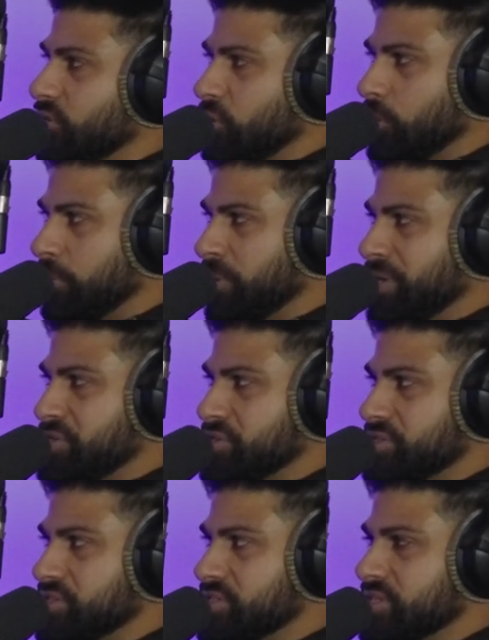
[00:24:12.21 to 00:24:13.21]

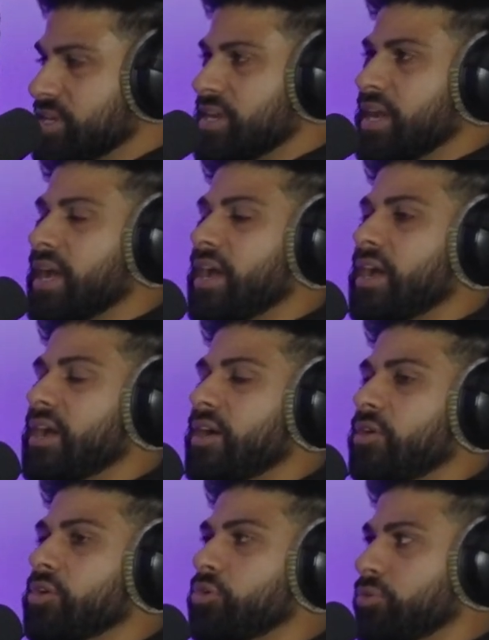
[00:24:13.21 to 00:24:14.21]
Corporations
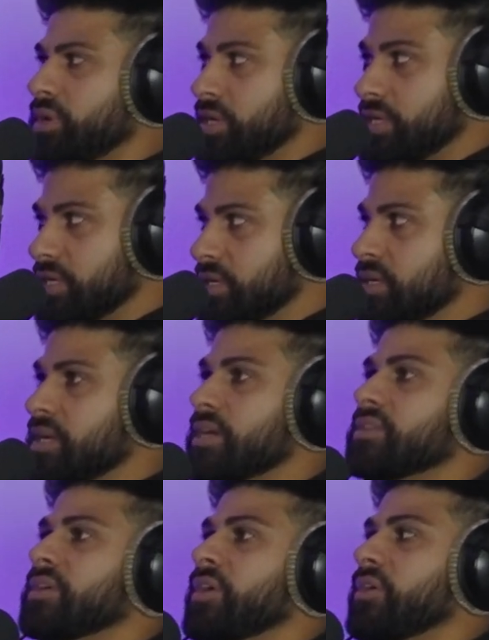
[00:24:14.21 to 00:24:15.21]
are greedy.
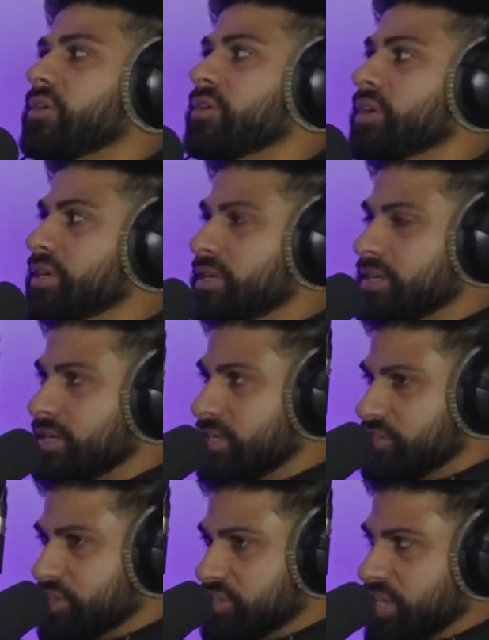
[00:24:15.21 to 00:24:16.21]
They are
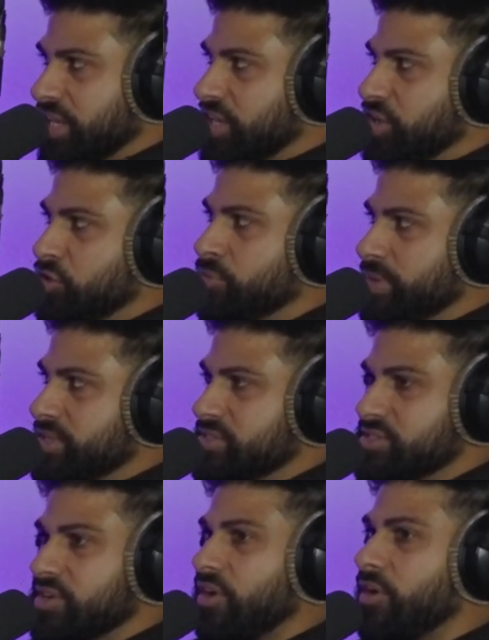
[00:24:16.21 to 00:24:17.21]
just like
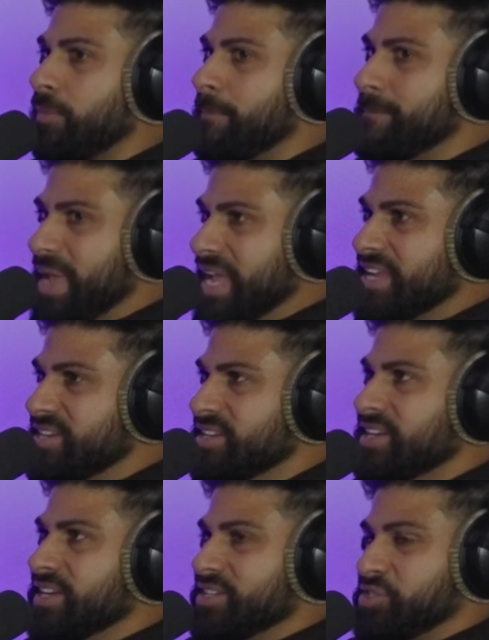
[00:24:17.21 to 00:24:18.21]
humans are made
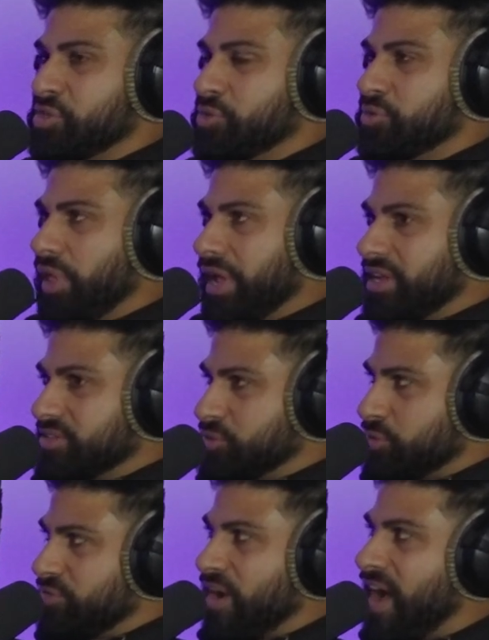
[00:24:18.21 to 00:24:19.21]
to like
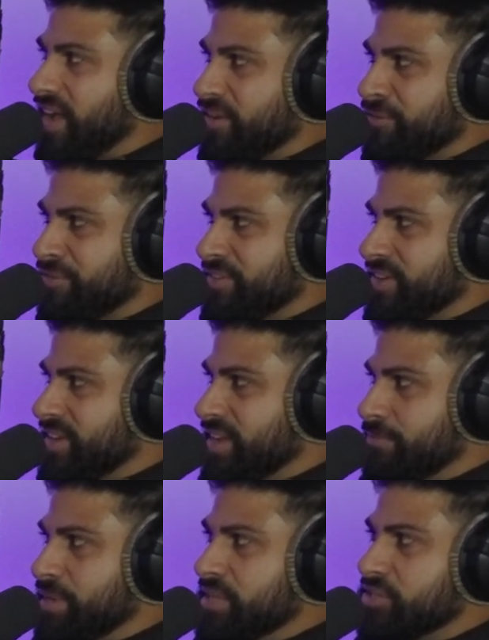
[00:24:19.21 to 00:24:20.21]
survive,
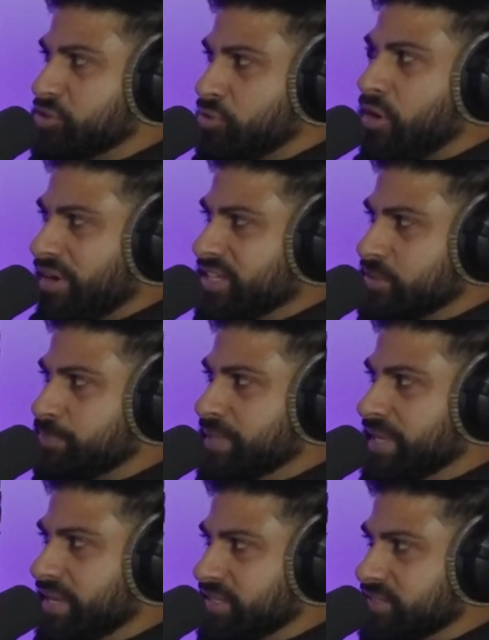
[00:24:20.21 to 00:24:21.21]
be the strongest
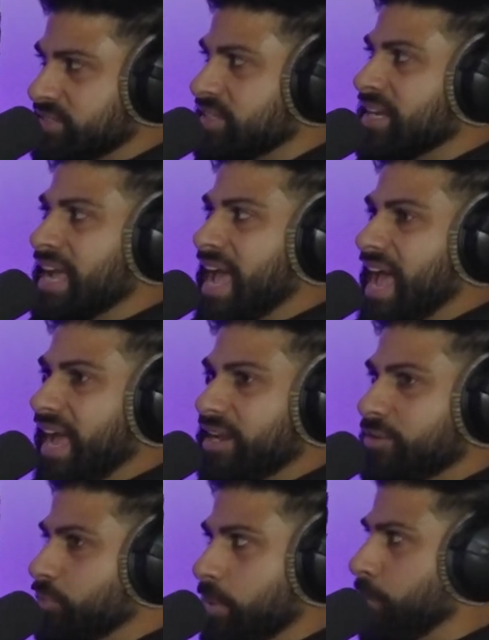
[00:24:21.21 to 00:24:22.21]
beings,
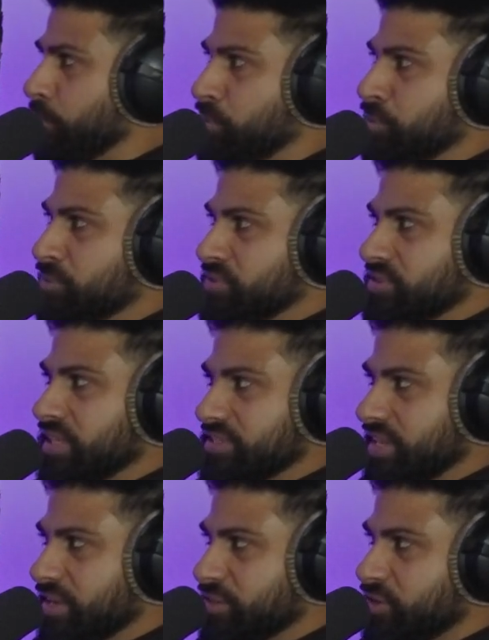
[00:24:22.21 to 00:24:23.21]
and reproduce.
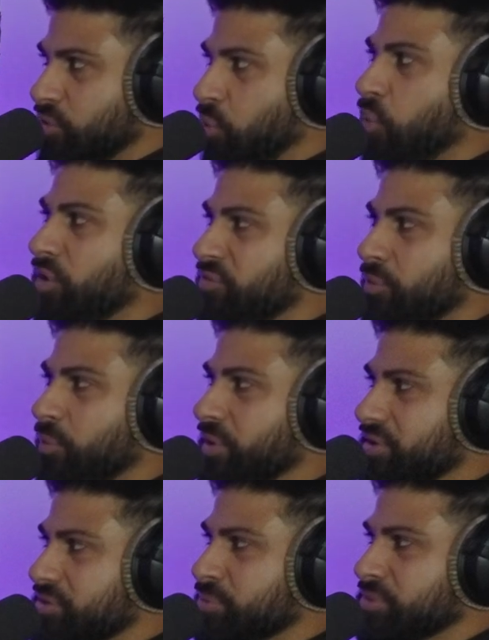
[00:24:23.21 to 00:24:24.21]
That's like the core of what we
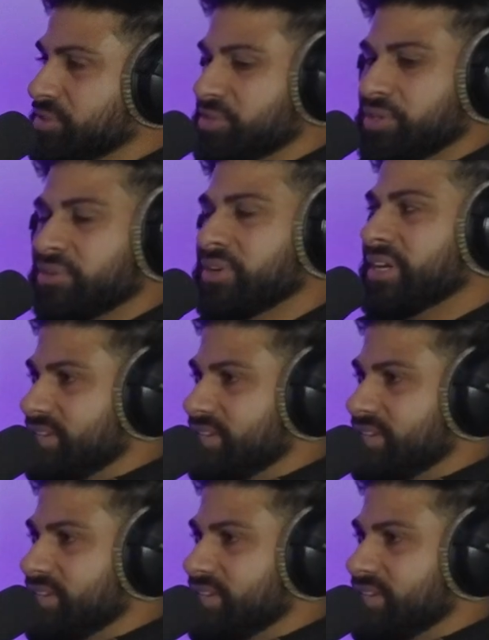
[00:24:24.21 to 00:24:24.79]
are supposed to do.